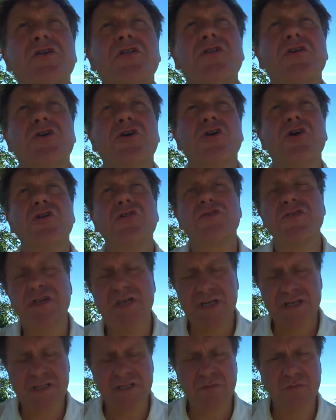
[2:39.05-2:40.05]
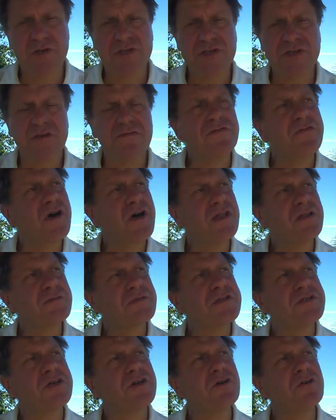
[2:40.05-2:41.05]
the context in which they find
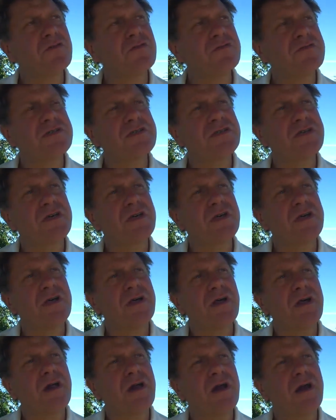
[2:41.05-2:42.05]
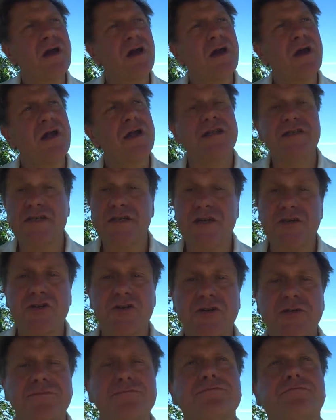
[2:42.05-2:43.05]
themselves, etc.